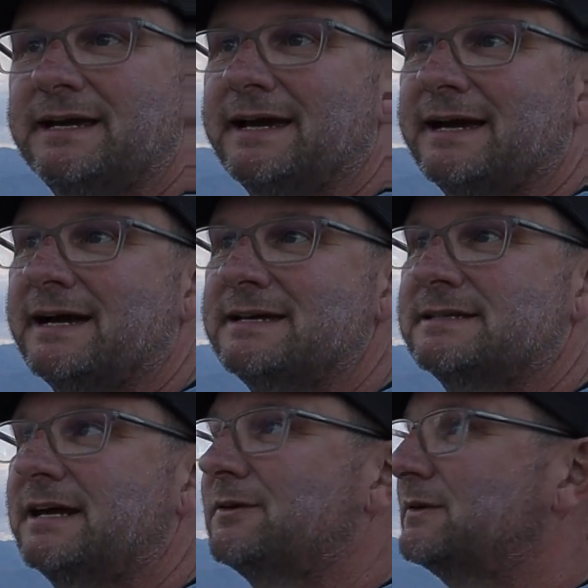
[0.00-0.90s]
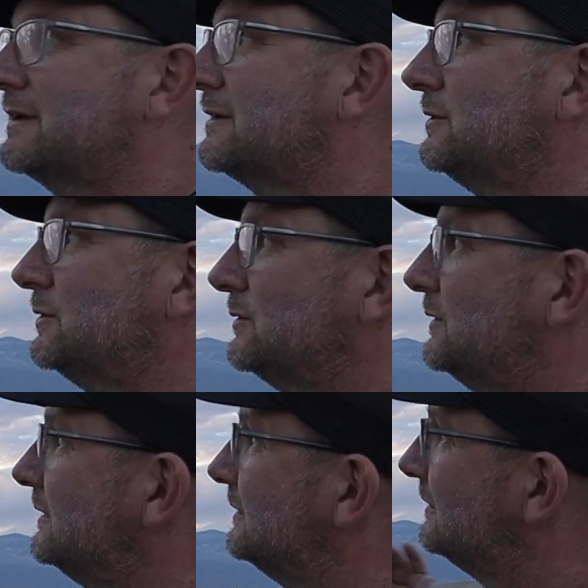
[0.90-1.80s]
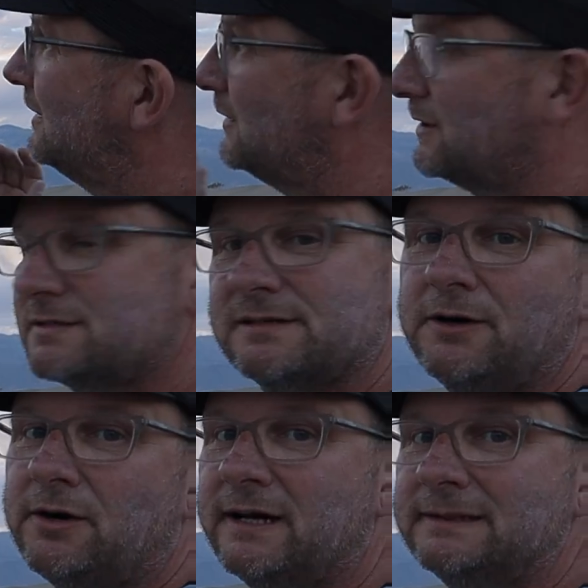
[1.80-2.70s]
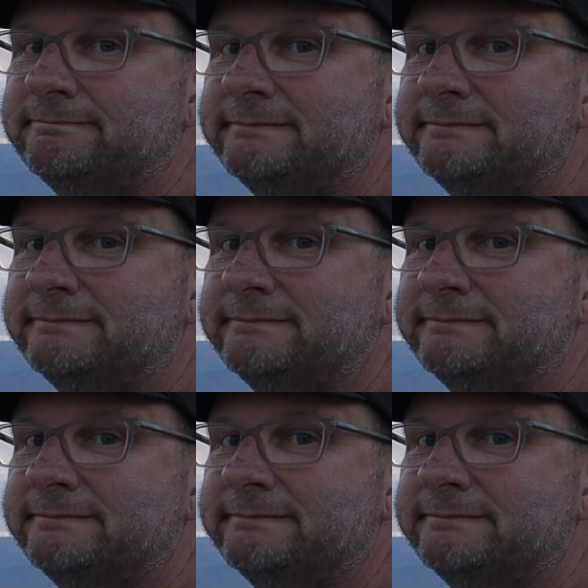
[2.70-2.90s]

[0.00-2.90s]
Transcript: is going to include a lot of sky.